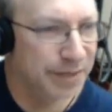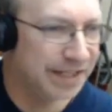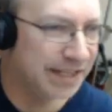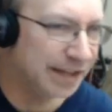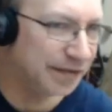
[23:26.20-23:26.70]
B
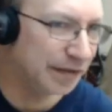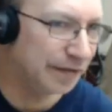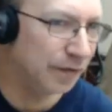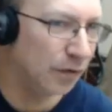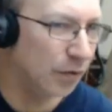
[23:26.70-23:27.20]
takes
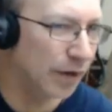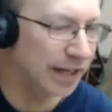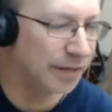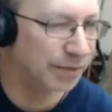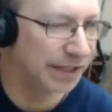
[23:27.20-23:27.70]
c4.
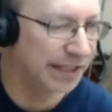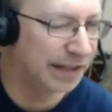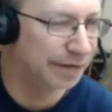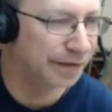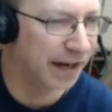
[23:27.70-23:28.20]
White can play
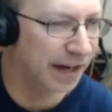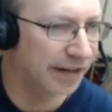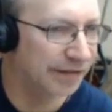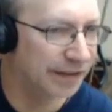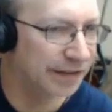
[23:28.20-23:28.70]

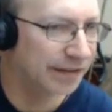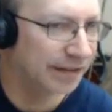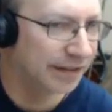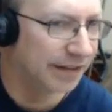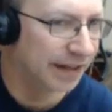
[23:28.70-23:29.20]
e5, and
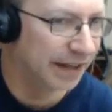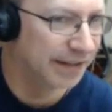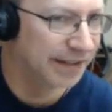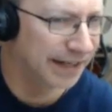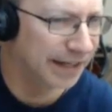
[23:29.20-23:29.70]

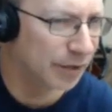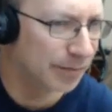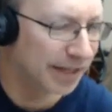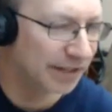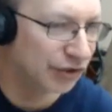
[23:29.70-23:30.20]
the knight can go
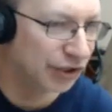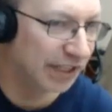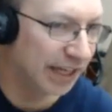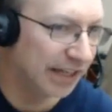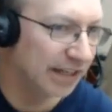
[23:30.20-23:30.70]
back to
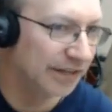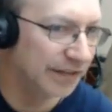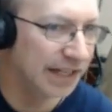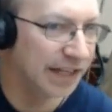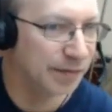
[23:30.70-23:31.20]
g8, and
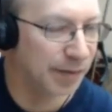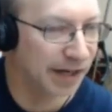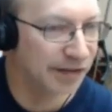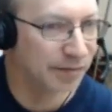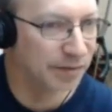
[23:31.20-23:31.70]
even that's
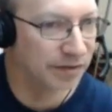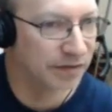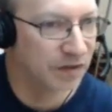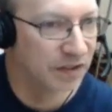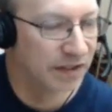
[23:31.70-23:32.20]

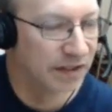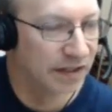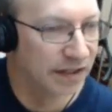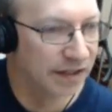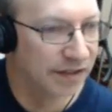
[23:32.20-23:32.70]
possible,
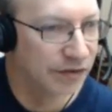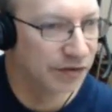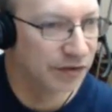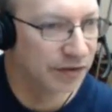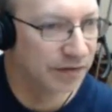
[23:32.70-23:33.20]

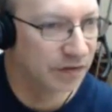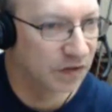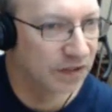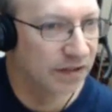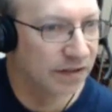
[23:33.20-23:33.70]
just to
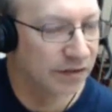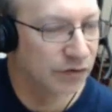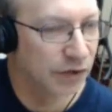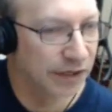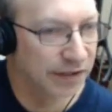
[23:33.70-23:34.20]

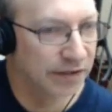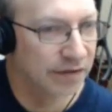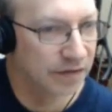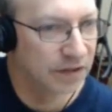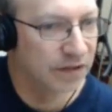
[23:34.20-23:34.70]
try to
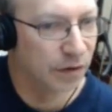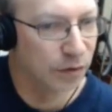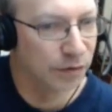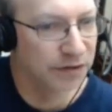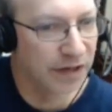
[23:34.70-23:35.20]

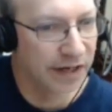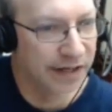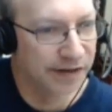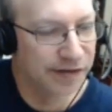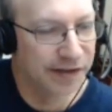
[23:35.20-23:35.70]
hold the line
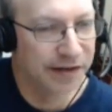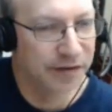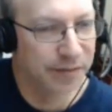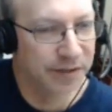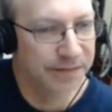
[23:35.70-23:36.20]
in the
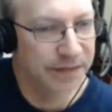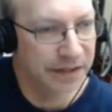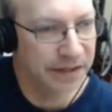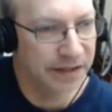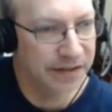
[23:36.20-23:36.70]
center. But
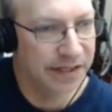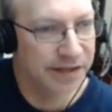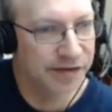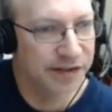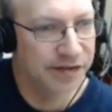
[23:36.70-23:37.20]
he
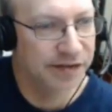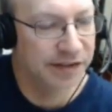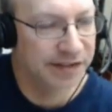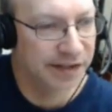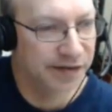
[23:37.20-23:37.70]
takes
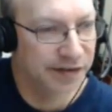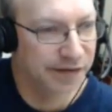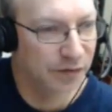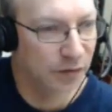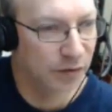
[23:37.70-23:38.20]
takes
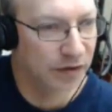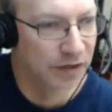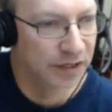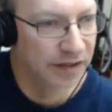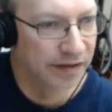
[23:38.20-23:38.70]
c4.
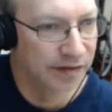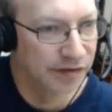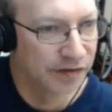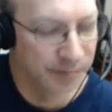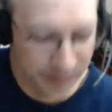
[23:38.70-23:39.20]

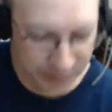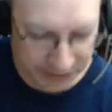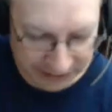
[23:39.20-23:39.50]
This has been